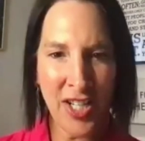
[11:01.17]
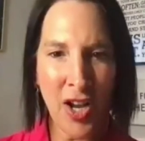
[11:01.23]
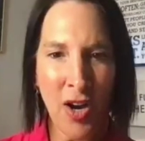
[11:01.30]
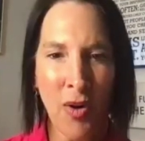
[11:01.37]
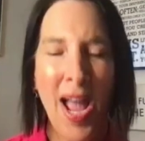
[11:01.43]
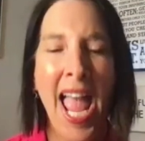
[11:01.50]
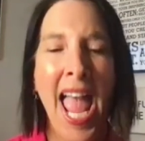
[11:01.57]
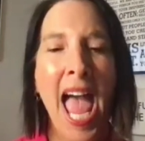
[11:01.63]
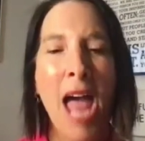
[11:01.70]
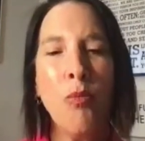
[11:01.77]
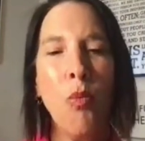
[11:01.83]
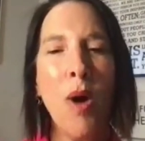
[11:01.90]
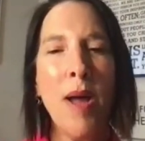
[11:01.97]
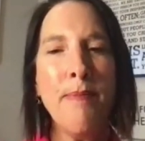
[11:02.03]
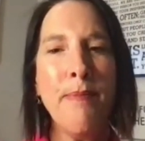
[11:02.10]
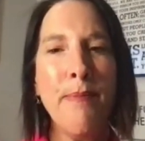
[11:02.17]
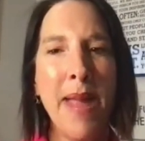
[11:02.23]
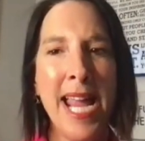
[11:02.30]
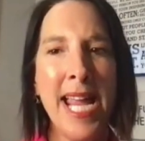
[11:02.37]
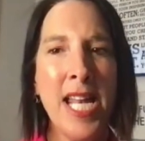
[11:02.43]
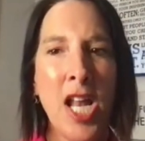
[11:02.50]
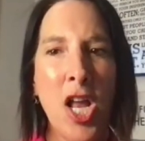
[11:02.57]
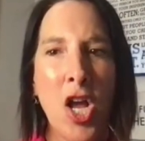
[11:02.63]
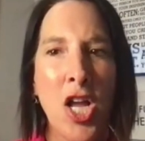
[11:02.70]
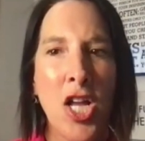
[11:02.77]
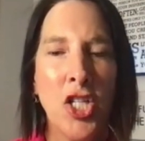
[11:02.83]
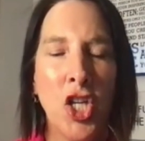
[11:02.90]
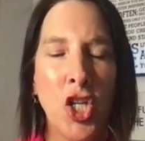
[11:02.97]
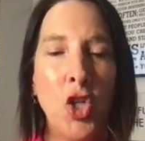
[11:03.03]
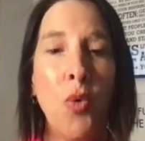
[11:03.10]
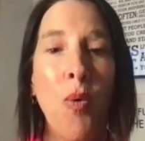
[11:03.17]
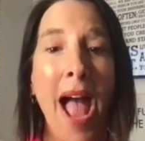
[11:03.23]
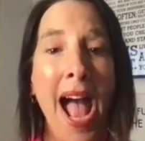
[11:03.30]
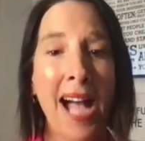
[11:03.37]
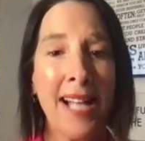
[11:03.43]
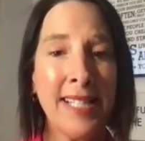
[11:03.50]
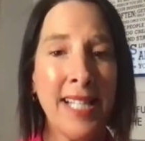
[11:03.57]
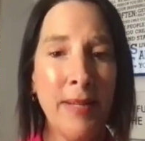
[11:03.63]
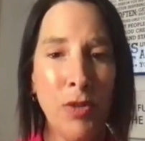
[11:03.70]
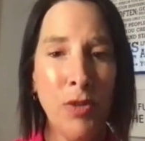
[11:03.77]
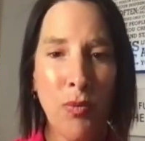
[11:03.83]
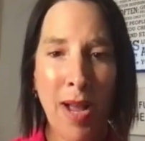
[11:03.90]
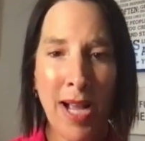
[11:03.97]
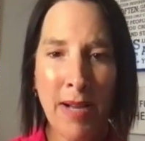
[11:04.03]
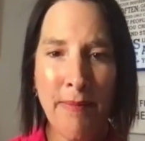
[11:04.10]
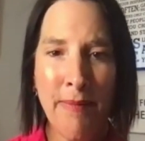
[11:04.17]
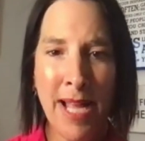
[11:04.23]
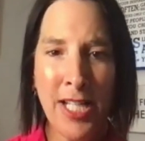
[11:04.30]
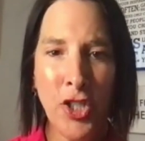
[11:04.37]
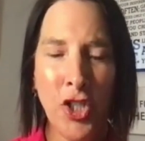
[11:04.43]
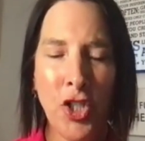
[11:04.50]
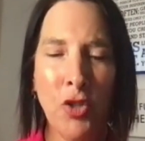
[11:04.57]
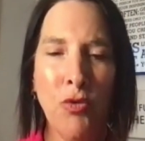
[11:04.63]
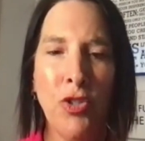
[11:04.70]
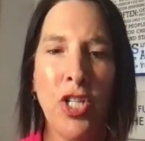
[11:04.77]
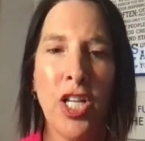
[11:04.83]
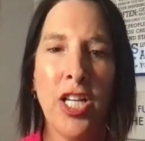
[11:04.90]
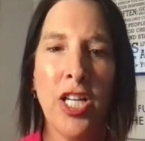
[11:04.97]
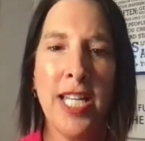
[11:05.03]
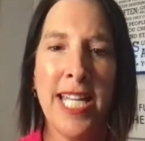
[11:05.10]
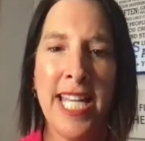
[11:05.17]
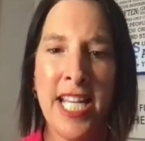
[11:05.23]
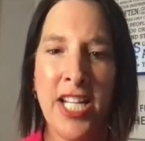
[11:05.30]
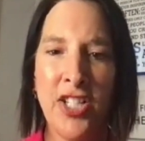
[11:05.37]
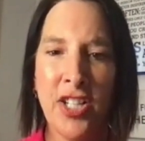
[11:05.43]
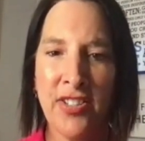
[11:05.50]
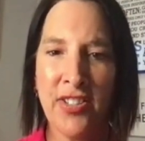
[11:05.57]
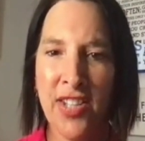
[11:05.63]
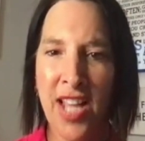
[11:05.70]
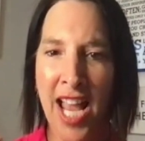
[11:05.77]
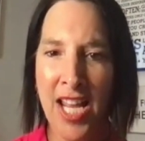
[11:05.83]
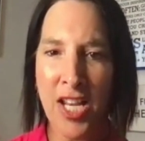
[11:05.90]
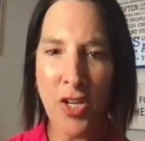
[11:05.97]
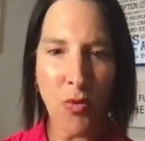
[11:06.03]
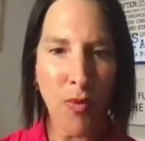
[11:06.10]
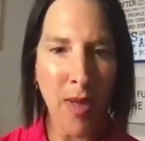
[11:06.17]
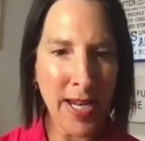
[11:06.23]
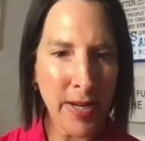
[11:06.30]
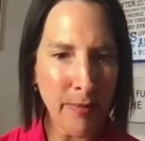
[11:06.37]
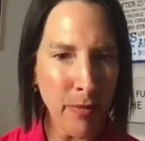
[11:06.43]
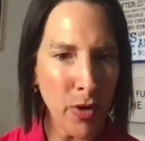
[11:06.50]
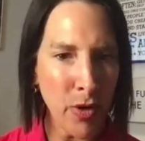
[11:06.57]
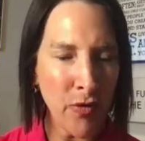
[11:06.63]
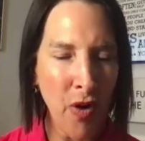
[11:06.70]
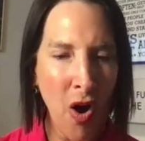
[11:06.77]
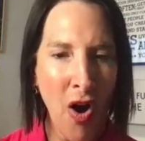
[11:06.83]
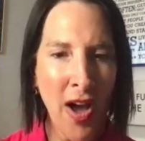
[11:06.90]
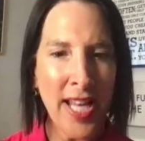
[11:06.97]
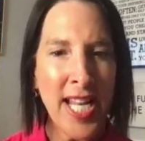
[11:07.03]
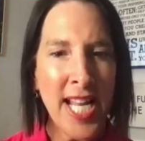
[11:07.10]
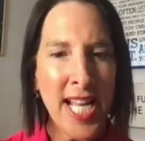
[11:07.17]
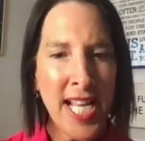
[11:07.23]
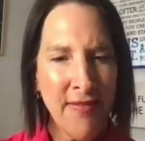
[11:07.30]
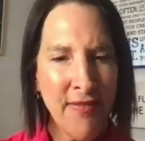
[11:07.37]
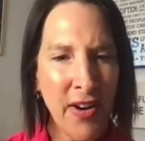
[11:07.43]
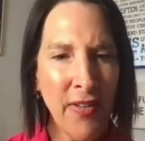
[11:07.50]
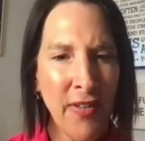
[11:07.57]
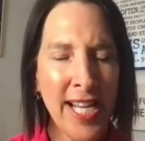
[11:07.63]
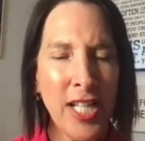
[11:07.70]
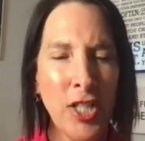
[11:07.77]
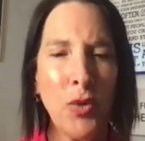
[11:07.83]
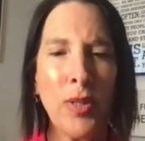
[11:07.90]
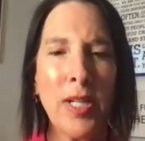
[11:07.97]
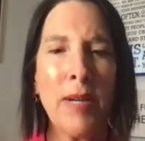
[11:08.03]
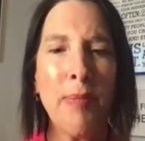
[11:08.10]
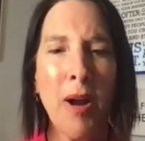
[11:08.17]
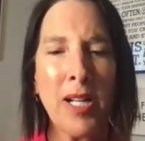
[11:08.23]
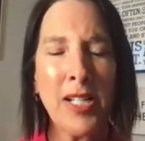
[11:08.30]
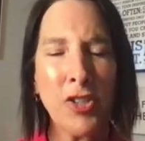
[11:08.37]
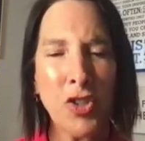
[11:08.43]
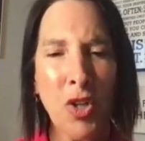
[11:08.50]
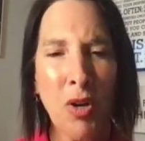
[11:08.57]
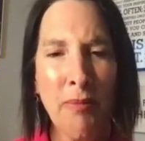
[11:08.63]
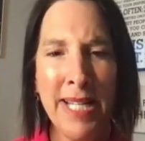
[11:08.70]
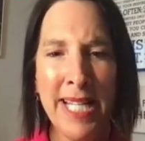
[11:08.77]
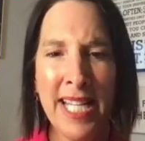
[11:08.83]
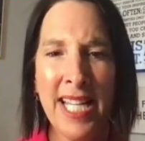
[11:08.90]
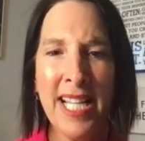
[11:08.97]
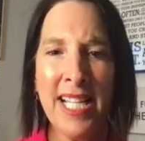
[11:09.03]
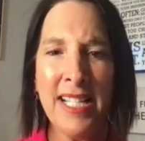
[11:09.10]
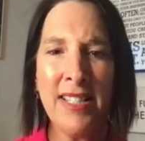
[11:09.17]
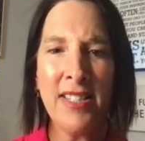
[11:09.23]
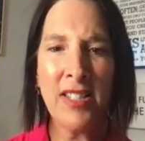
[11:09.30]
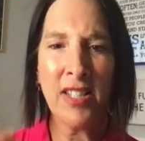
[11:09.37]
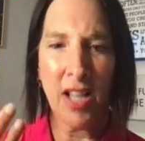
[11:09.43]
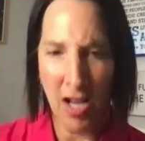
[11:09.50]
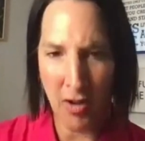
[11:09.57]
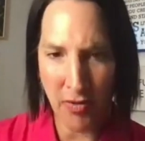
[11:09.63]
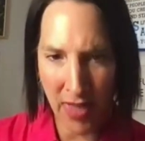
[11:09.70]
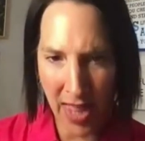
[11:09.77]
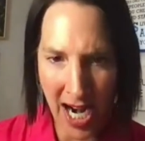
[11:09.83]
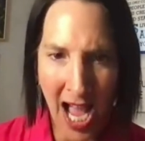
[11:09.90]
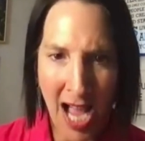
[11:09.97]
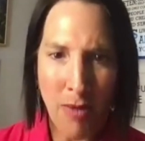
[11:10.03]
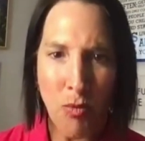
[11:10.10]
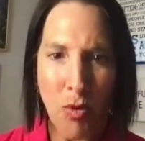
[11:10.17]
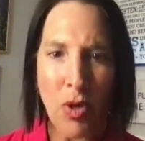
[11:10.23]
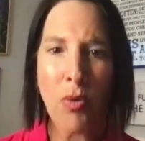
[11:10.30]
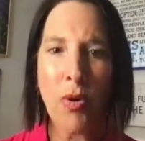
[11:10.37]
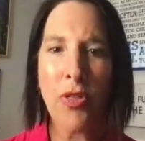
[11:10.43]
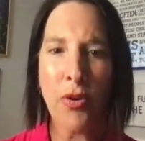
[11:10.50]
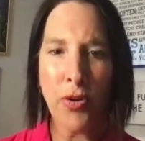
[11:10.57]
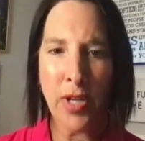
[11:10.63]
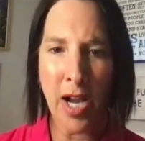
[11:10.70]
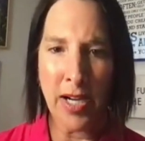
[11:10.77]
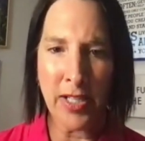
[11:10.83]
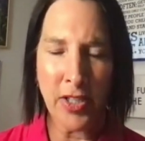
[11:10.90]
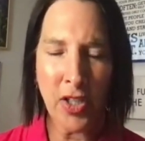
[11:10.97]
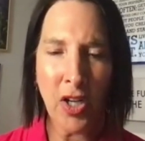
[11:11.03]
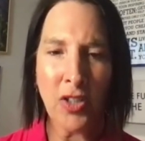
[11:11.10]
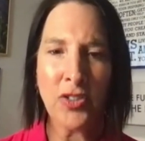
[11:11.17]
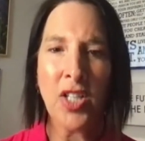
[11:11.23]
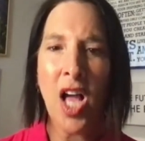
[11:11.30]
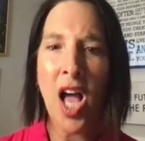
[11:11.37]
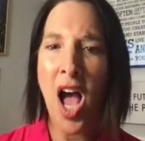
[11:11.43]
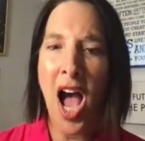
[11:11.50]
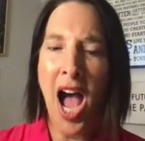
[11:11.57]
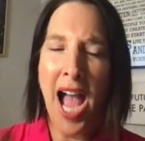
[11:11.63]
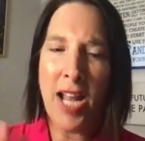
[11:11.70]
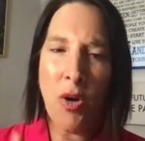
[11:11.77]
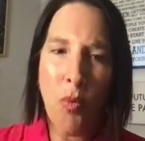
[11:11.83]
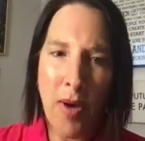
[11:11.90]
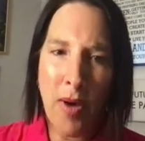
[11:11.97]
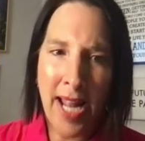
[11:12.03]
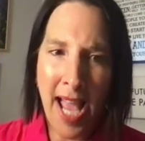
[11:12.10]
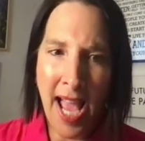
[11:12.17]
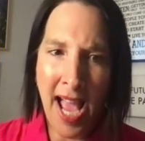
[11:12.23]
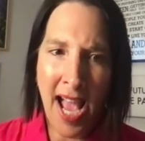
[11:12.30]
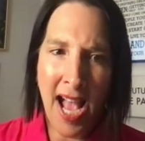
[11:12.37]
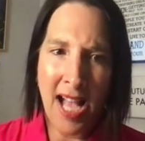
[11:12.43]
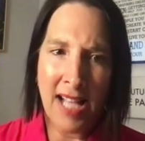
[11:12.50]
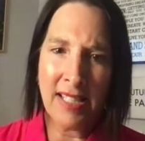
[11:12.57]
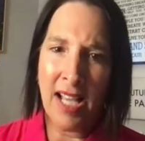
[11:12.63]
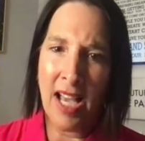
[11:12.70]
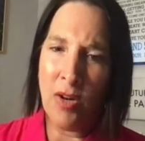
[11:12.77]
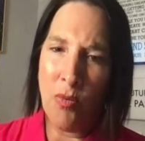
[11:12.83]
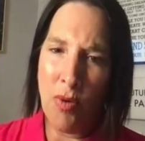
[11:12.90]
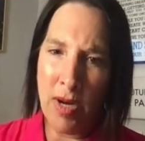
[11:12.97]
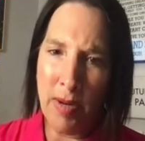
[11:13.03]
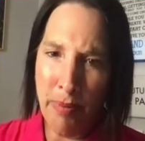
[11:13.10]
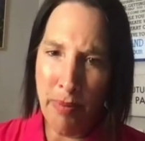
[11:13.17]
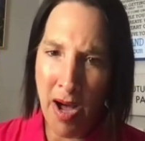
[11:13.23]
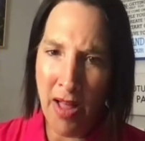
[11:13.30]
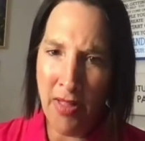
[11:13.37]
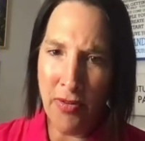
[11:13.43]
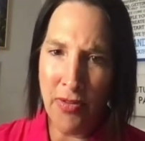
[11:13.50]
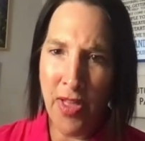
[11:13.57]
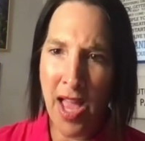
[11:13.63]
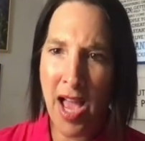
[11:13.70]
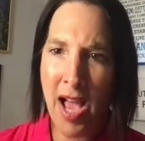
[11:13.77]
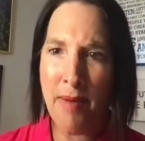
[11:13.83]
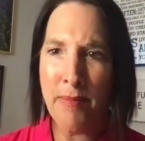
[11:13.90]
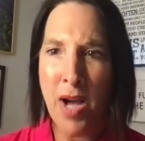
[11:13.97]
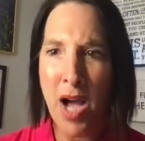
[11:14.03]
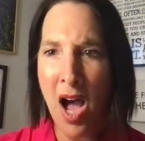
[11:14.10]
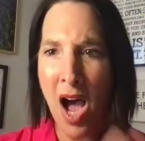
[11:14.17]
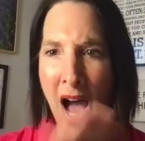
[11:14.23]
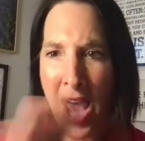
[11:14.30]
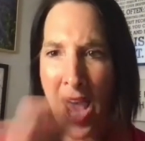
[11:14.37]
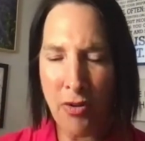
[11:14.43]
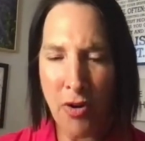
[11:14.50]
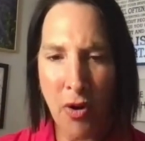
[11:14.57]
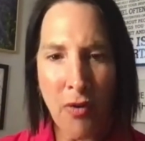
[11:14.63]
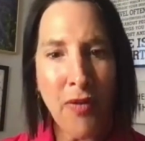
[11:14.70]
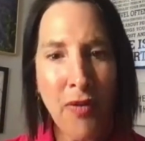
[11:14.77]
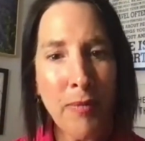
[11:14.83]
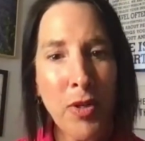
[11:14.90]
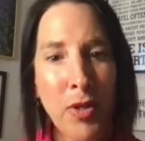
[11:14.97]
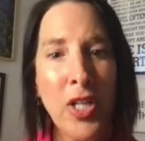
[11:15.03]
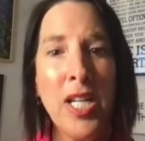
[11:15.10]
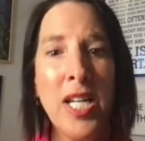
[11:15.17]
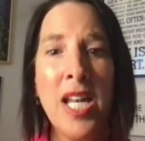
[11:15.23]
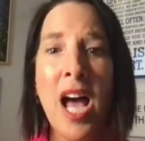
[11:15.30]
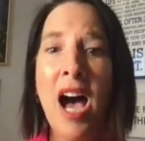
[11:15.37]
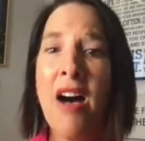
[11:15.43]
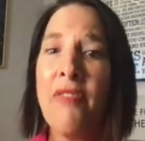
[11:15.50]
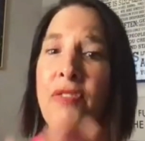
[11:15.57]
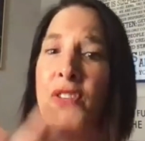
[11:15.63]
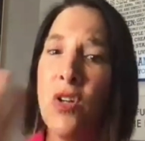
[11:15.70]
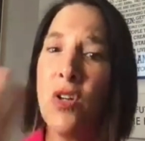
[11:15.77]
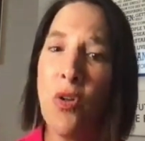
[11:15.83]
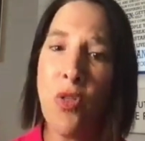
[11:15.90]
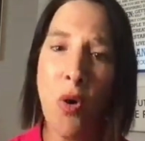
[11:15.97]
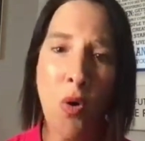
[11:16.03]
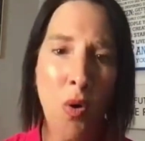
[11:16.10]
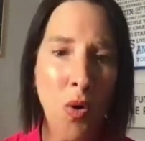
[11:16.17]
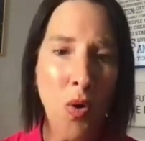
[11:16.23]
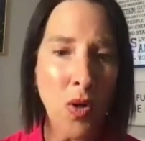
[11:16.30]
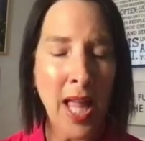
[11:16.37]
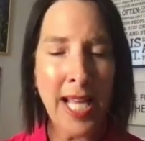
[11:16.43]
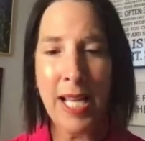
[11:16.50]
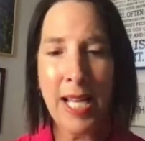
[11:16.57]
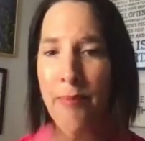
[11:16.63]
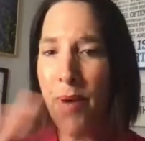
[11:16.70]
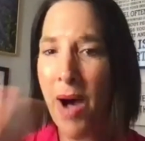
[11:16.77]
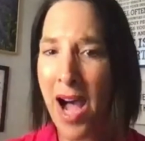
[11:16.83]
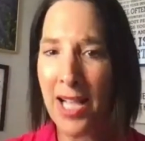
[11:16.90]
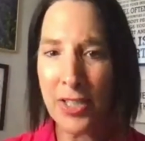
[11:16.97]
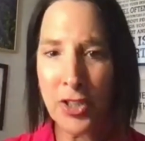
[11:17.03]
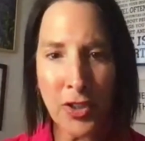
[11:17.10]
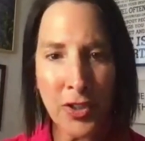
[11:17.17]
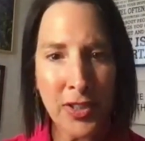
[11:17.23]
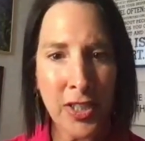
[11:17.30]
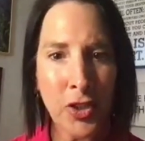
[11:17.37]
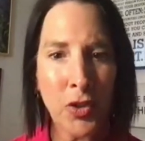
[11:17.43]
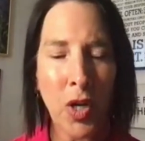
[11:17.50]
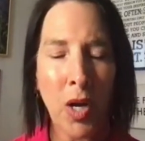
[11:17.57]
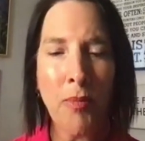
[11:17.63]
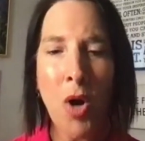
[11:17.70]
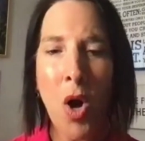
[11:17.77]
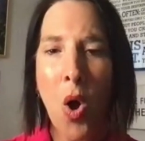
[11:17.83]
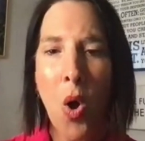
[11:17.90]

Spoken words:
and did you ask him to recommend you? Did he just say you're ready to move on? Very intricate part, because so many kids that I work with are young adults. I don't want to ask. I don't want to bother them. I don't know if I'm good enough, the whole like imposter syndrome.